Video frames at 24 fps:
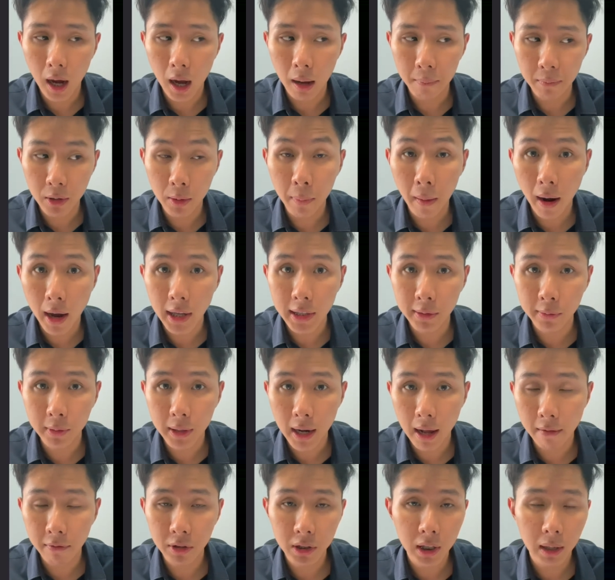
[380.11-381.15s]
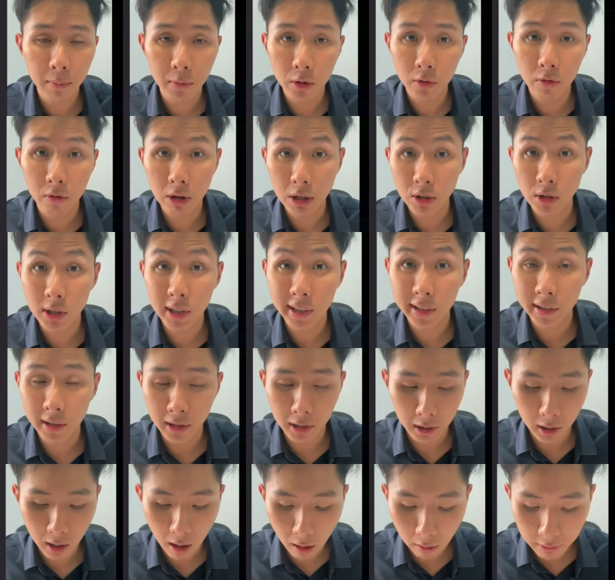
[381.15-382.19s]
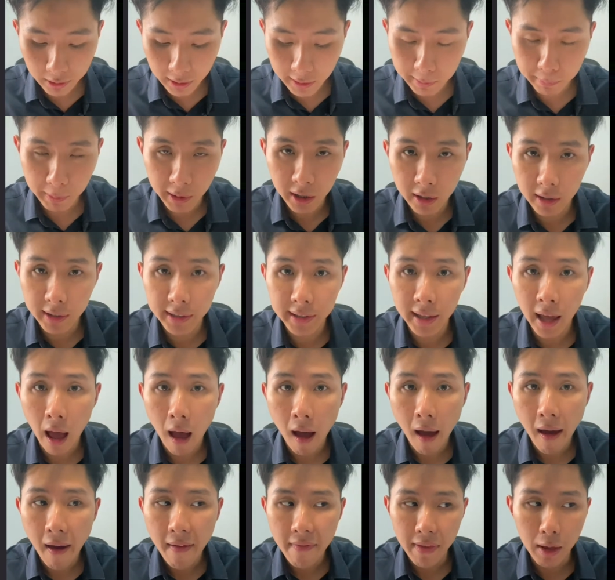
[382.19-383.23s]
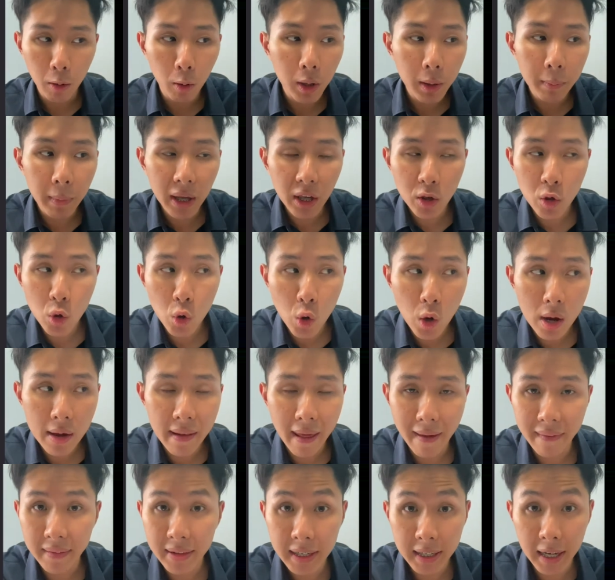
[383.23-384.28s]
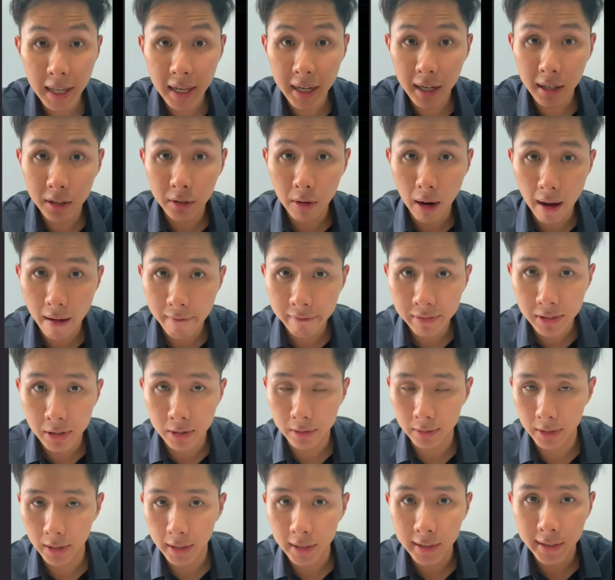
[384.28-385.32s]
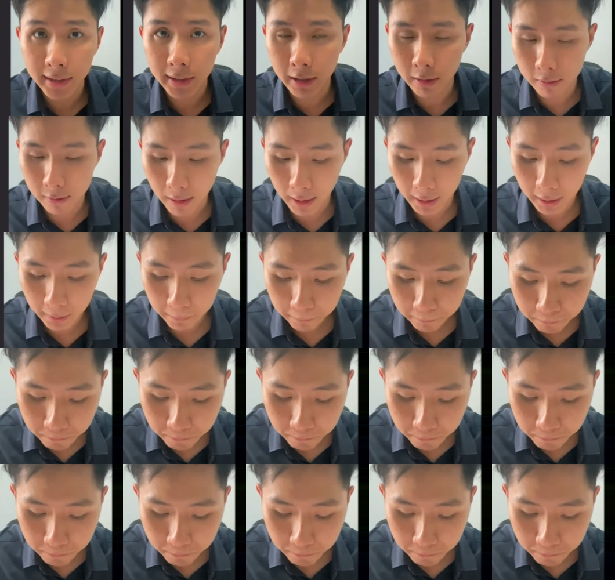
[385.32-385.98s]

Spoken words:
your password every time you register an account, is because they want to make sure that the data you enter is correct.